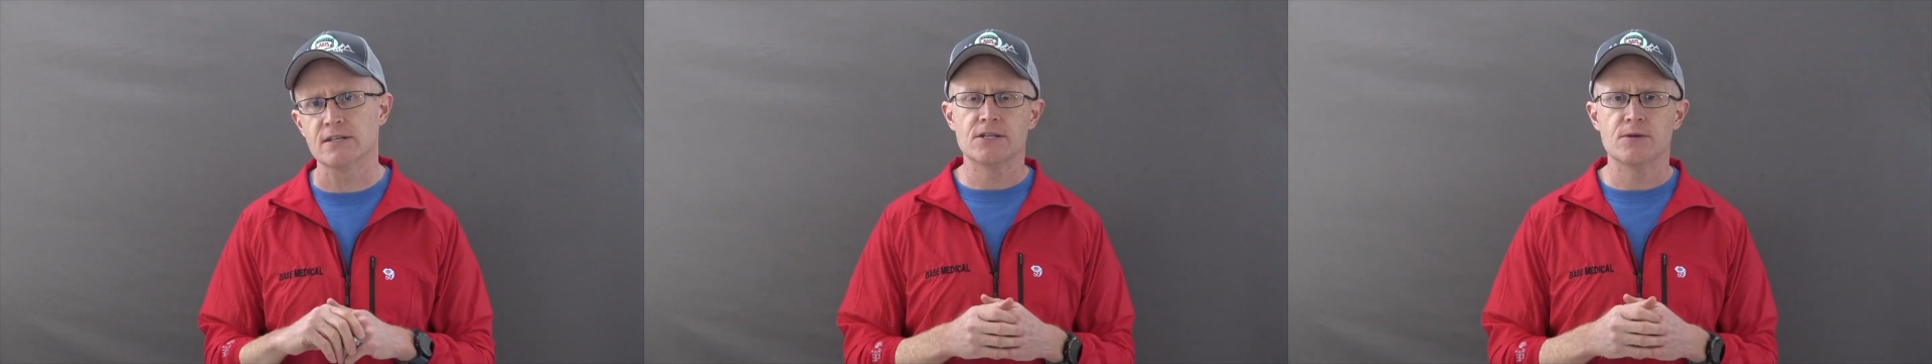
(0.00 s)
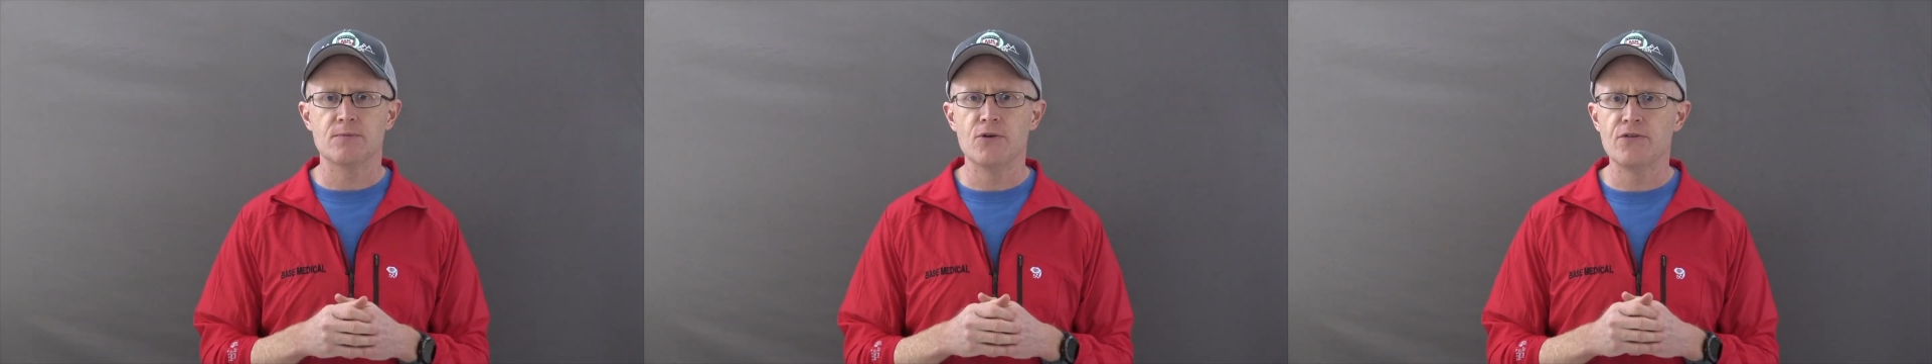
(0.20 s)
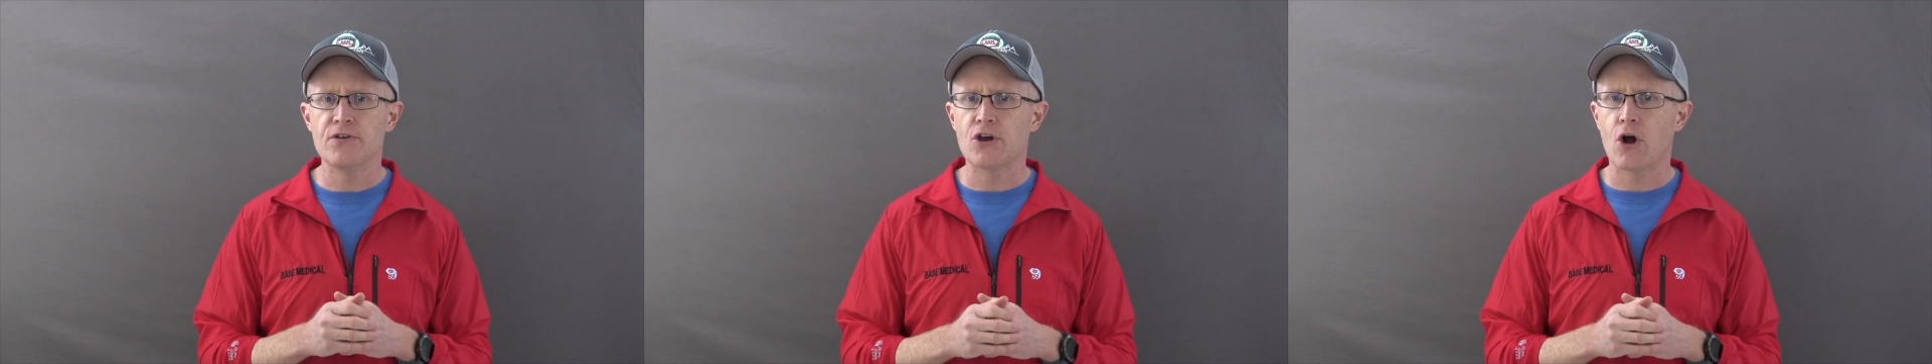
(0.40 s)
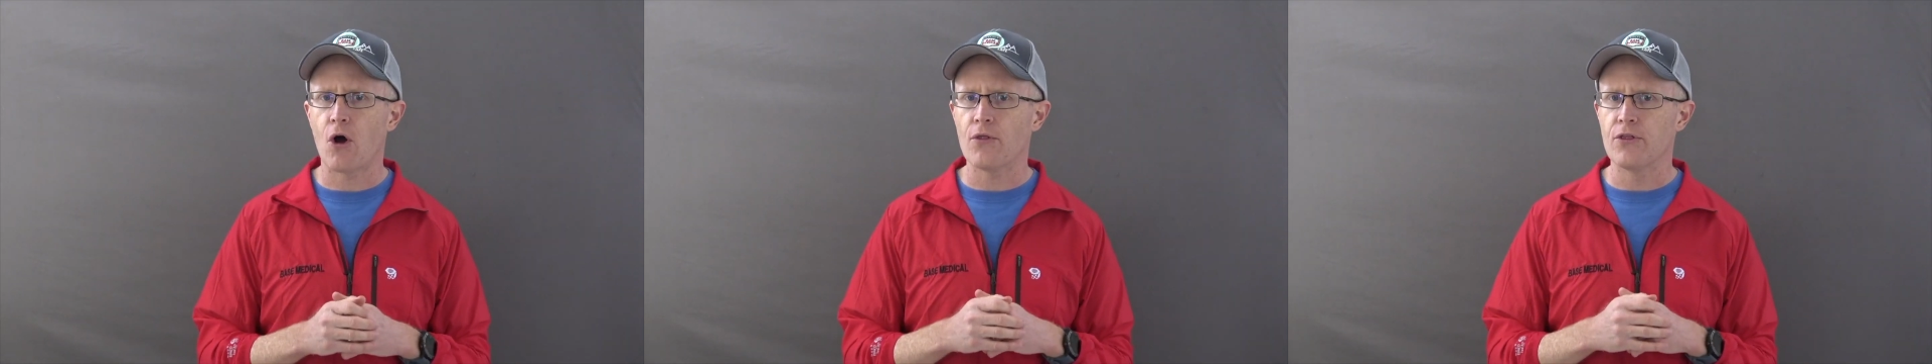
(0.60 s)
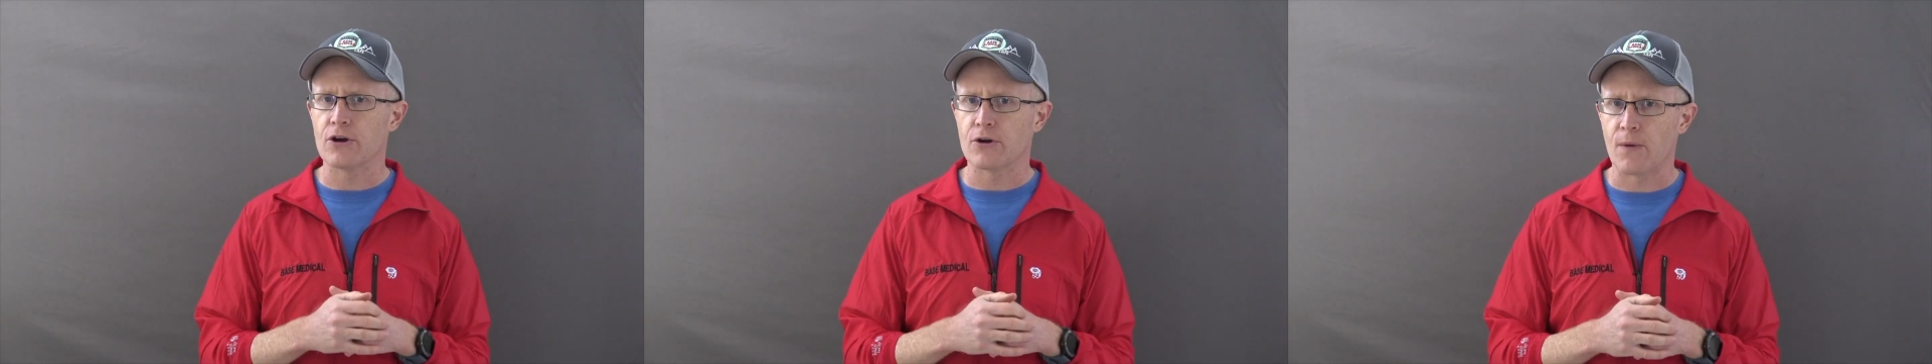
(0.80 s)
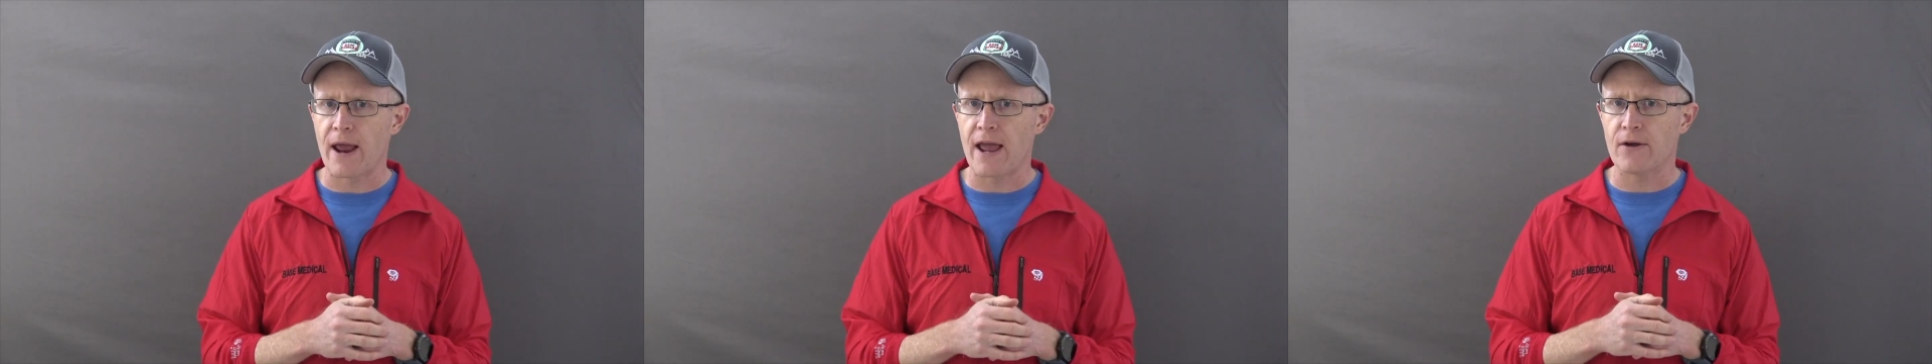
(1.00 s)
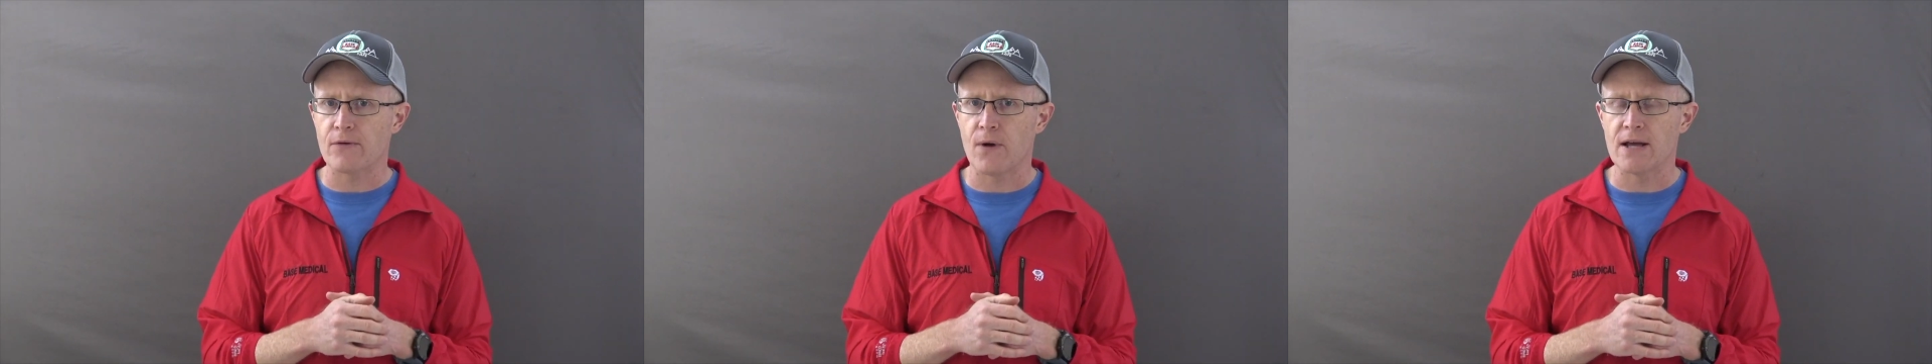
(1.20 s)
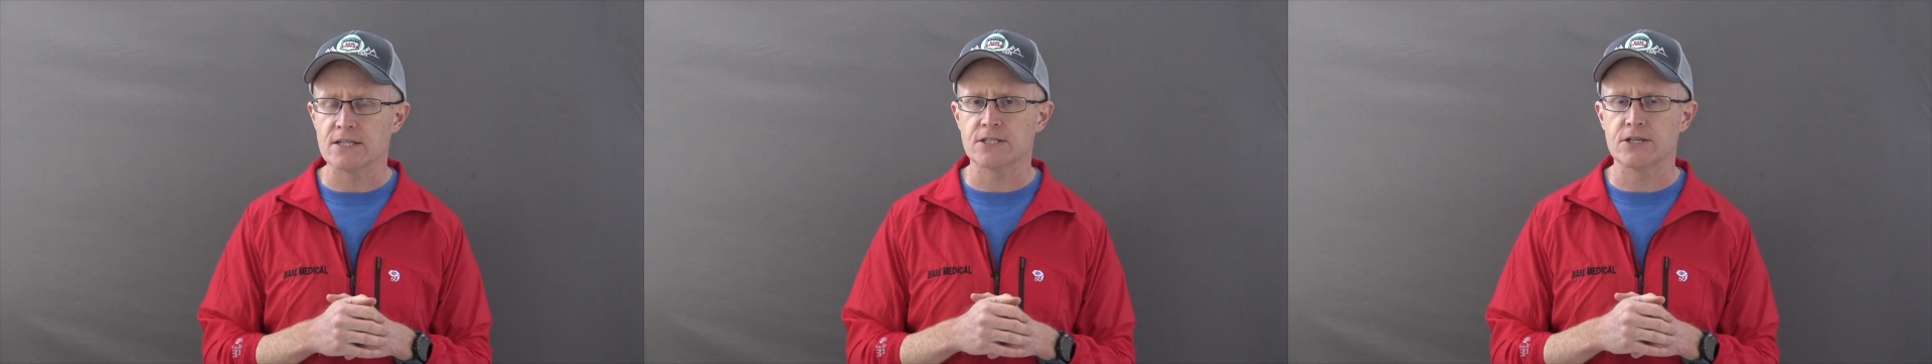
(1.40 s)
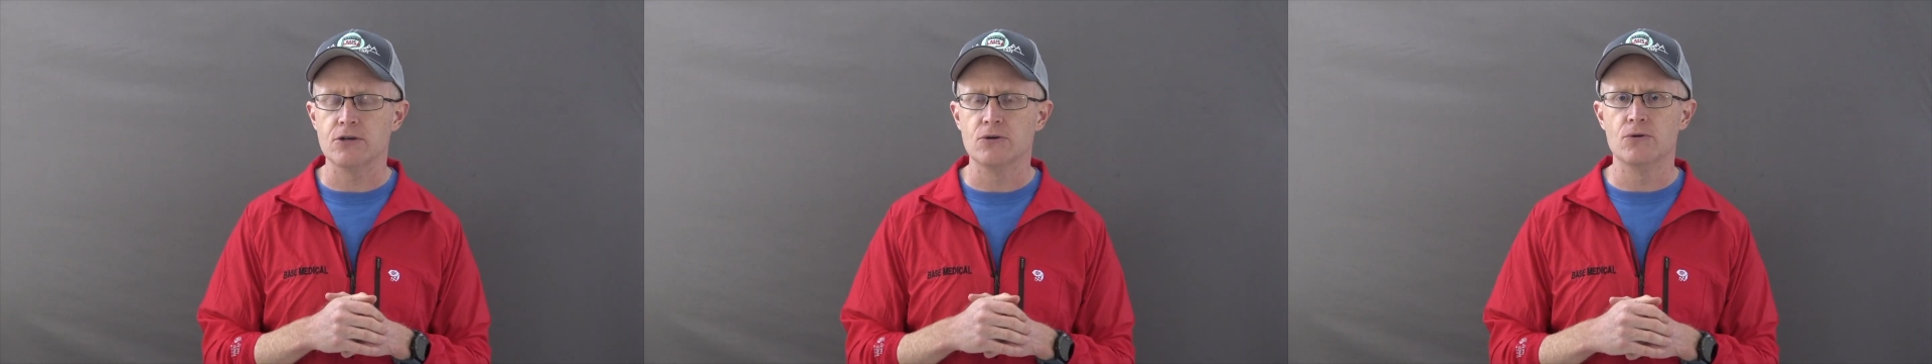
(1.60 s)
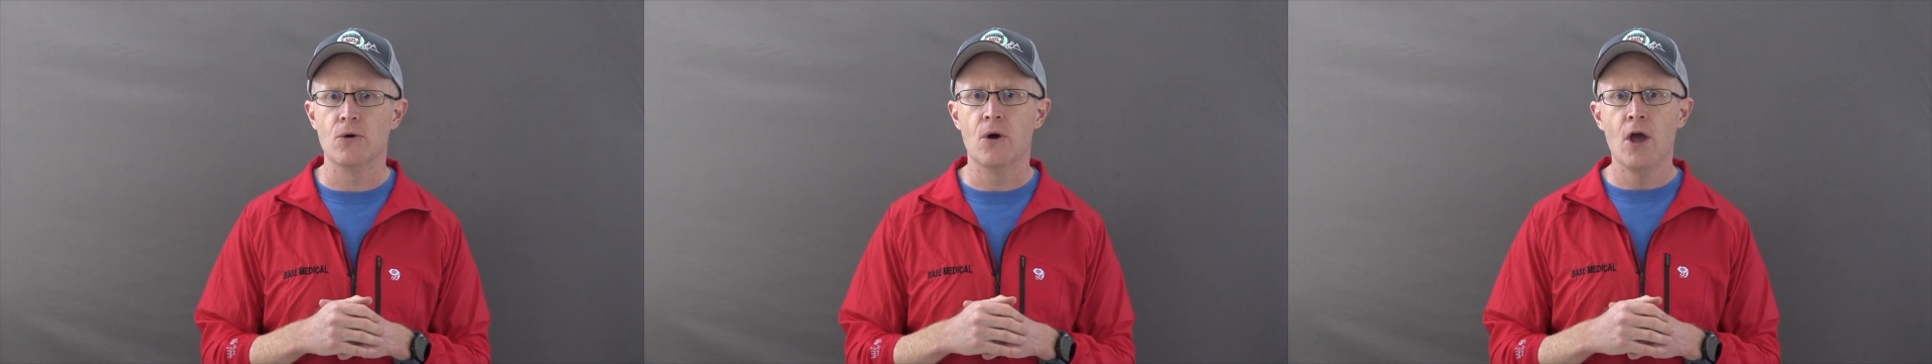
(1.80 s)
There's a movie called The Grand
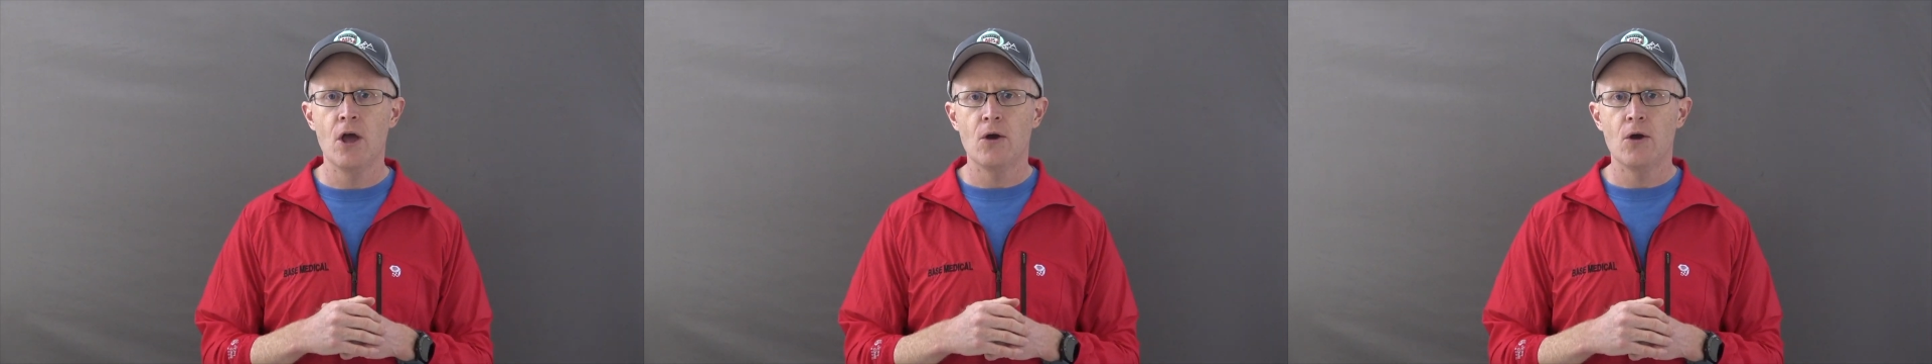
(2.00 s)
Rescue,